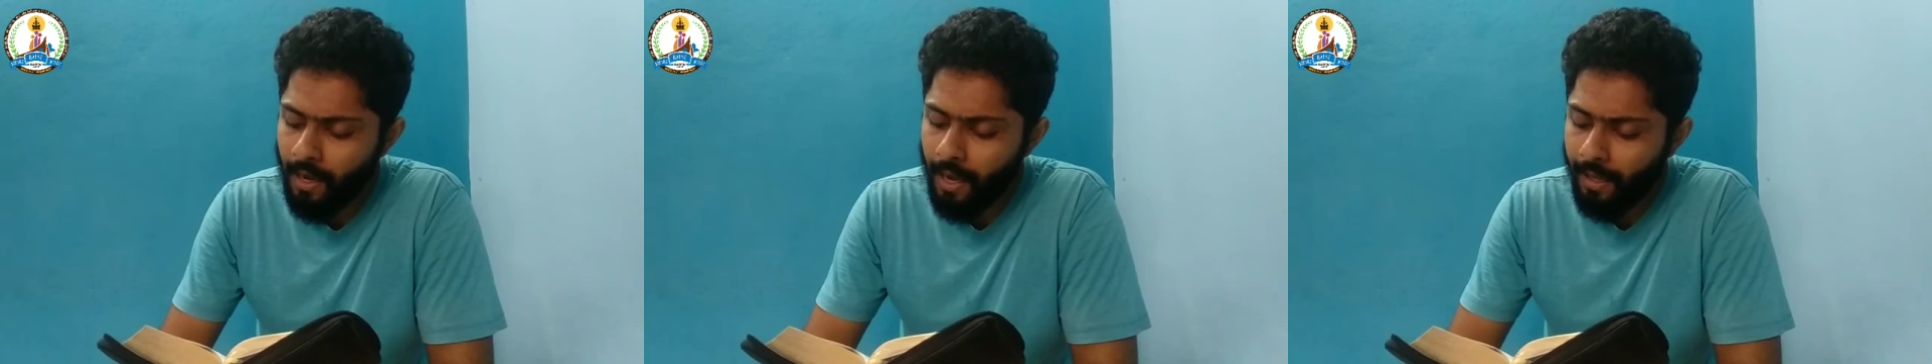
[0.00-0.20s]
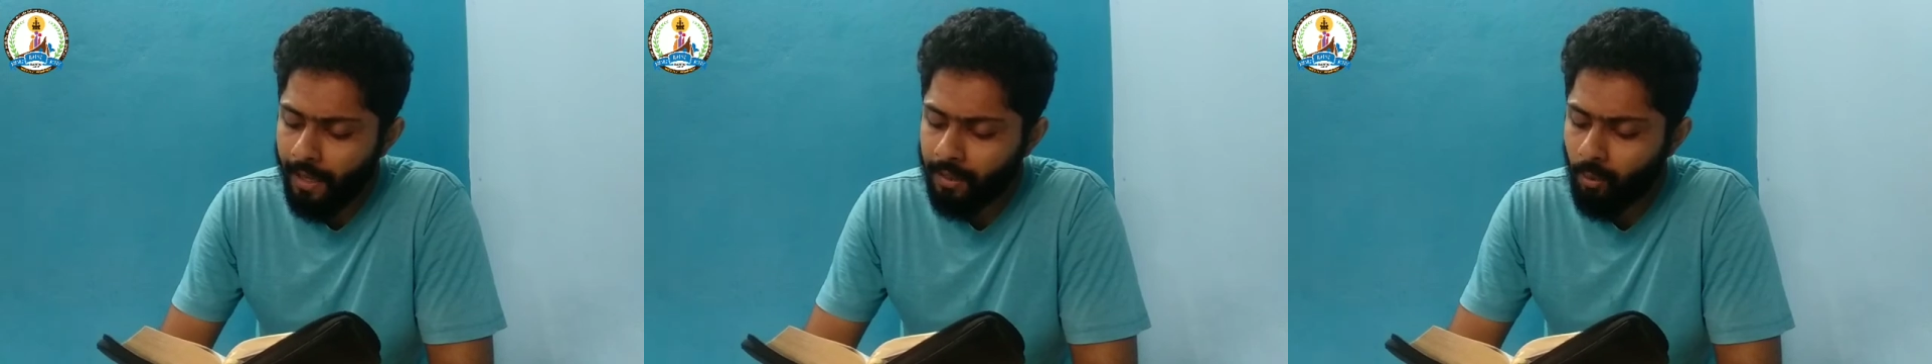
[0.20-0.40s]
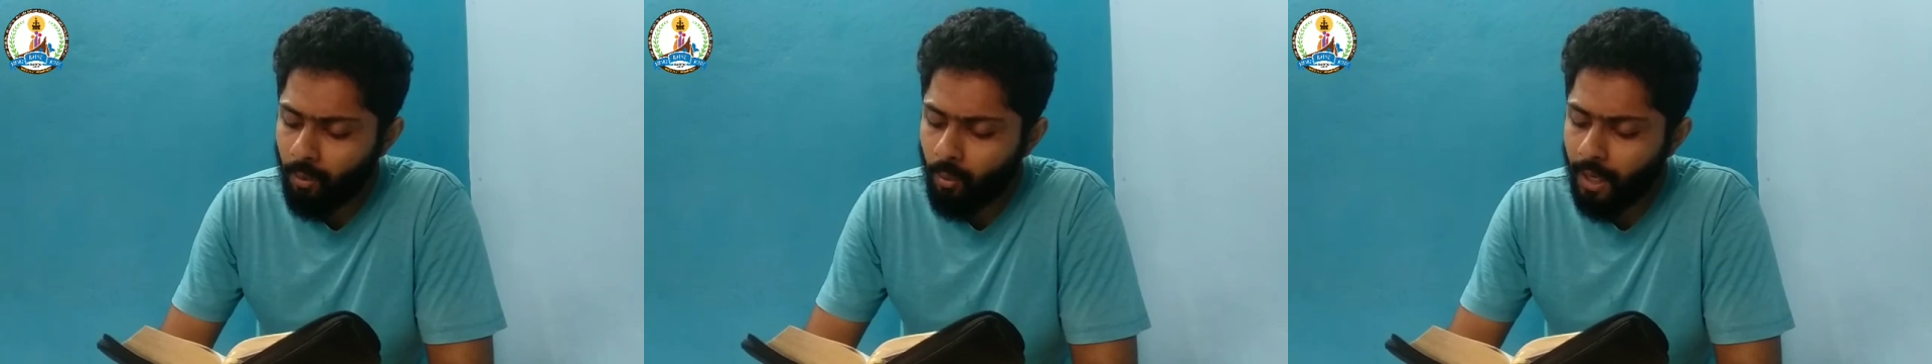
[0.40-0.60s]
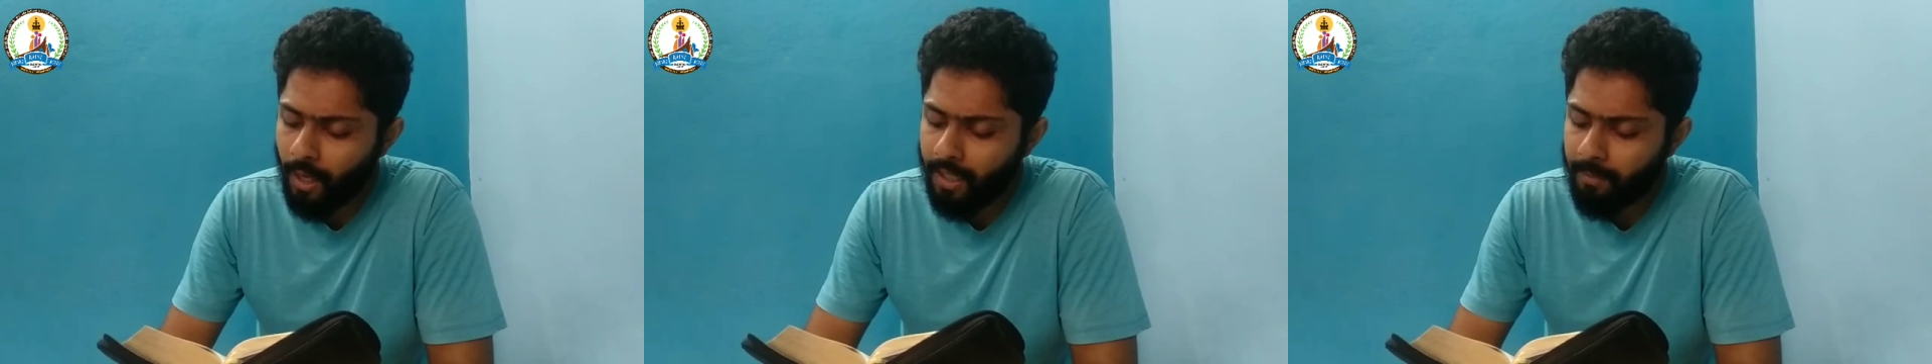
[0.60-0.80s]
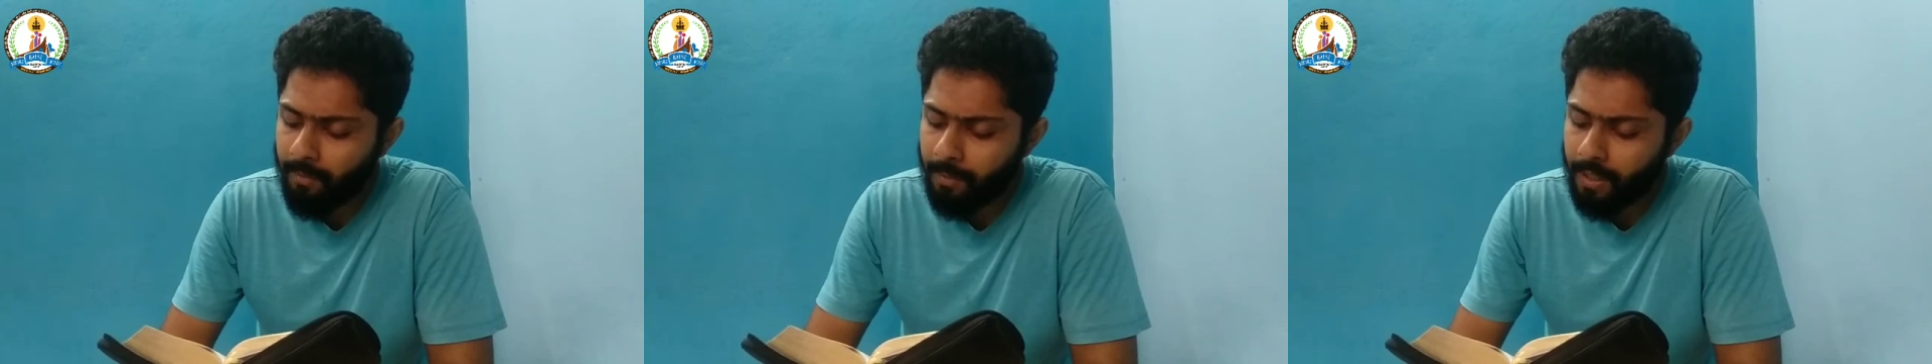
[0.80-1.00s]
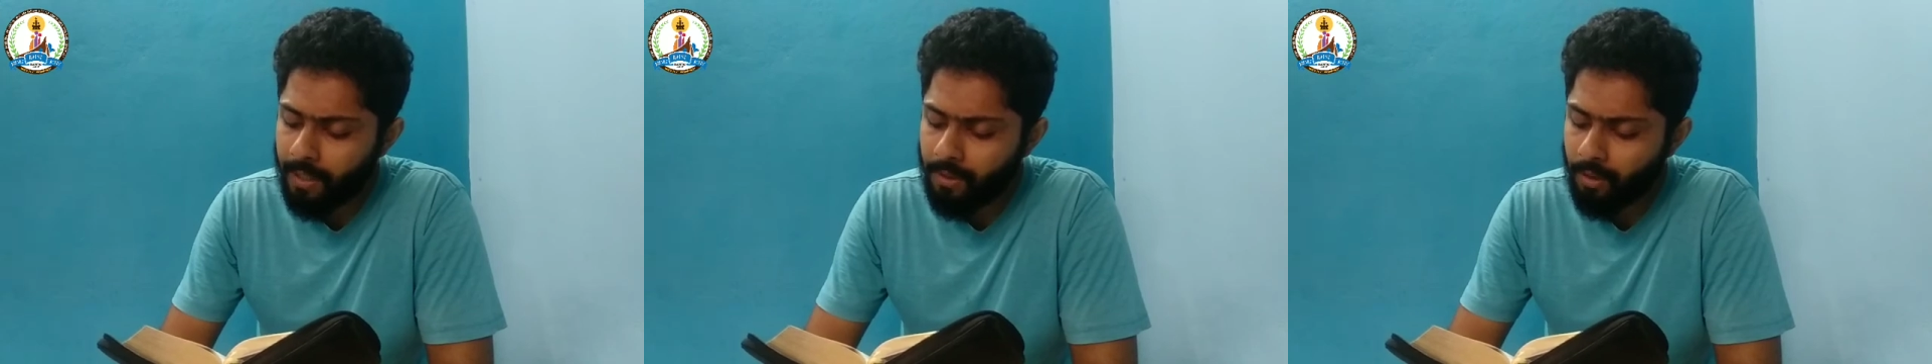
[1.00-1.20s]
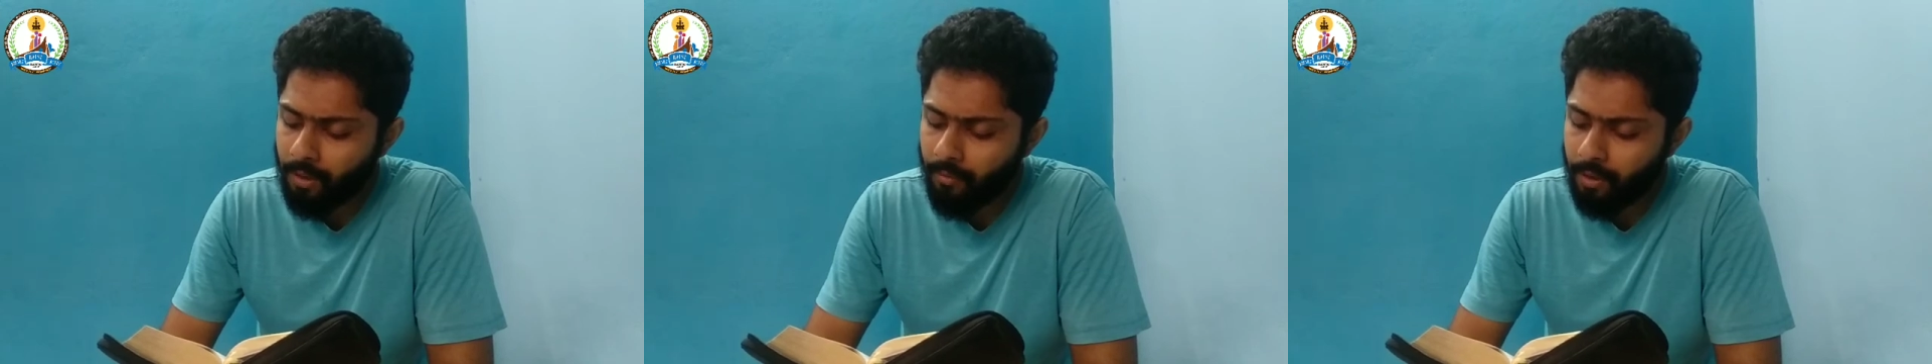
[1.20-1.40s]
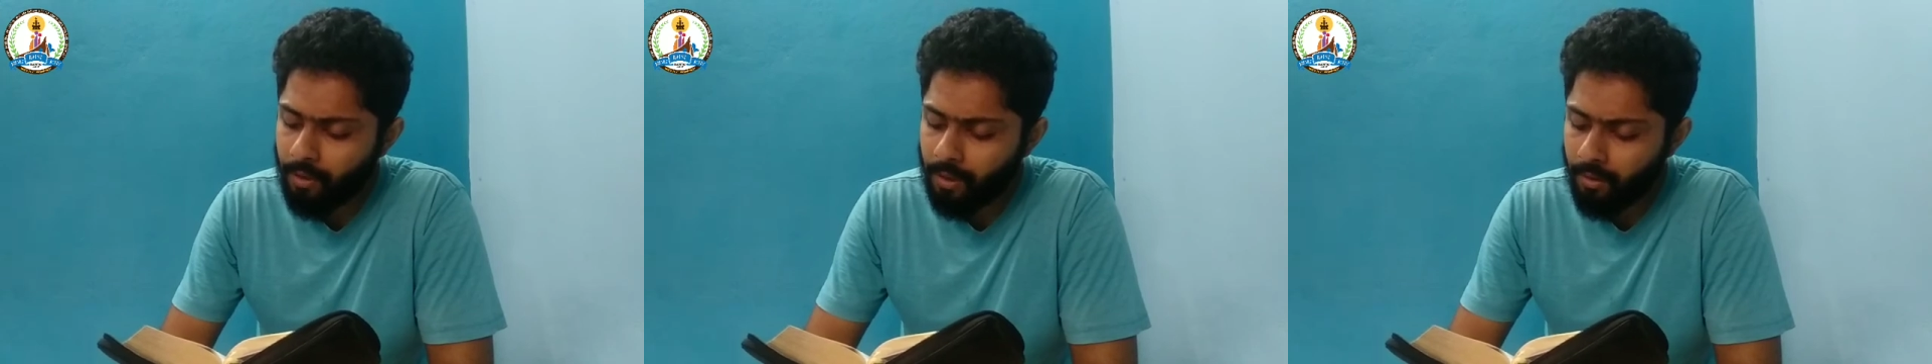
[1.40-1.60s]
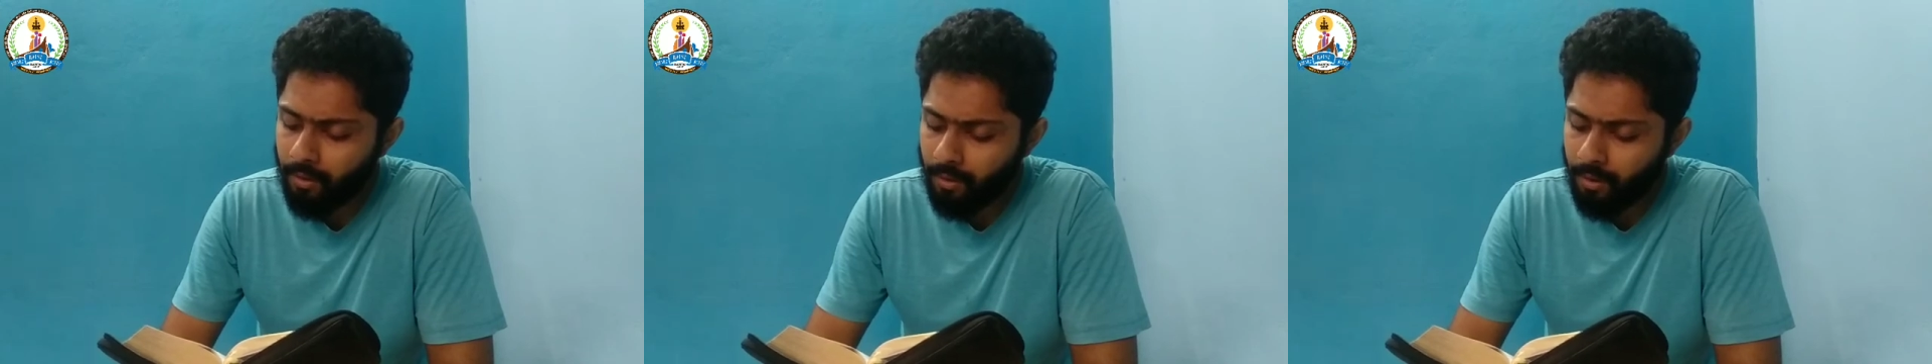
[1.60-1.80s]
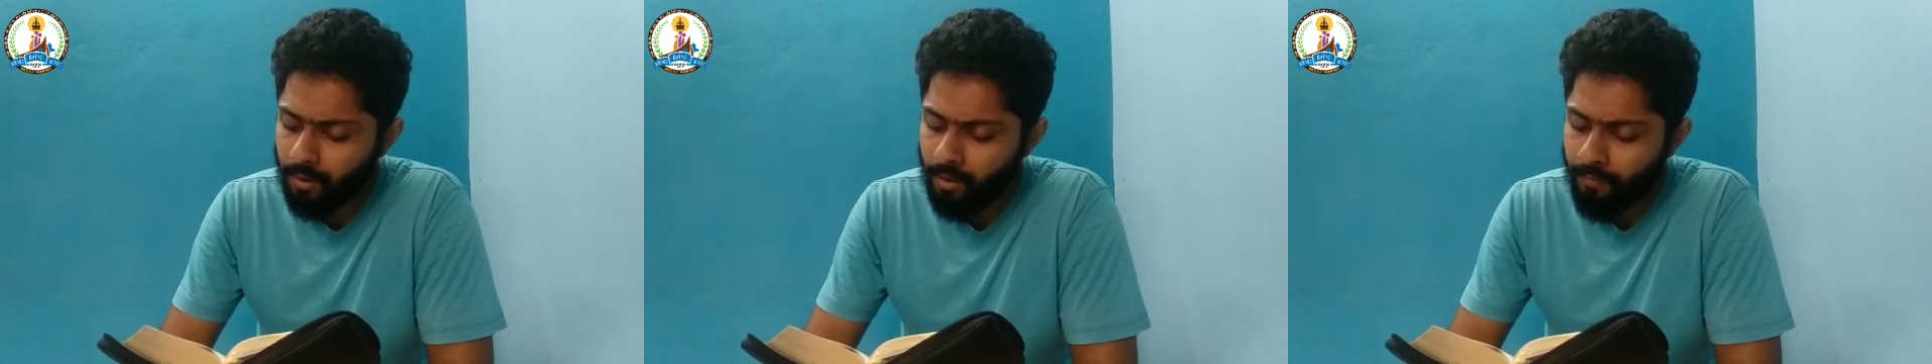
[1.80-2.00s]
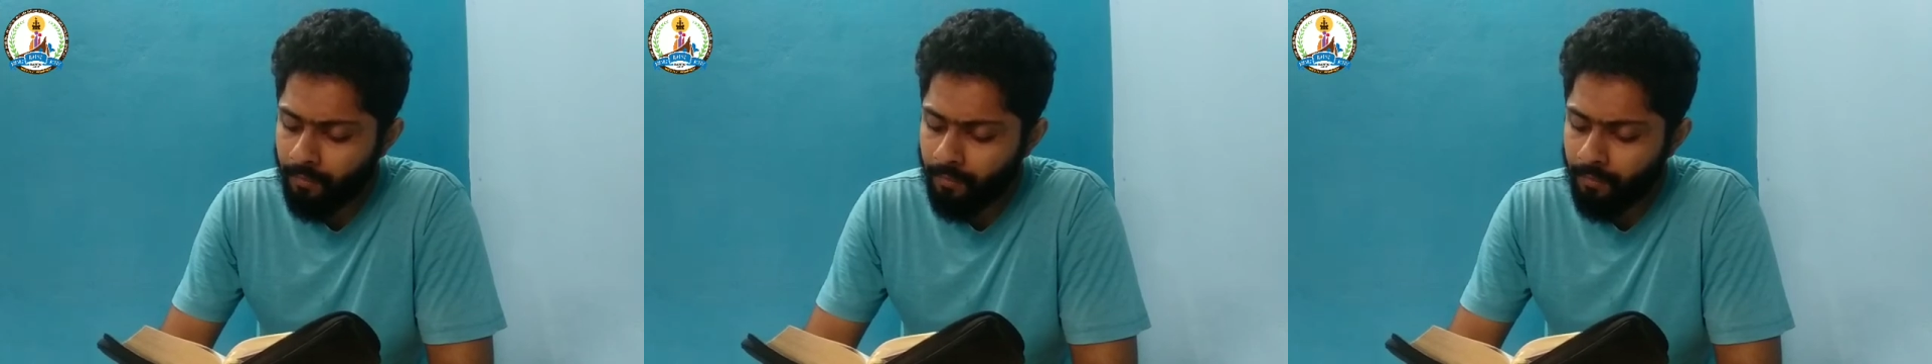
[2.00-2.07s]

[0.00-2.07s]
and the wild beasts of the earth,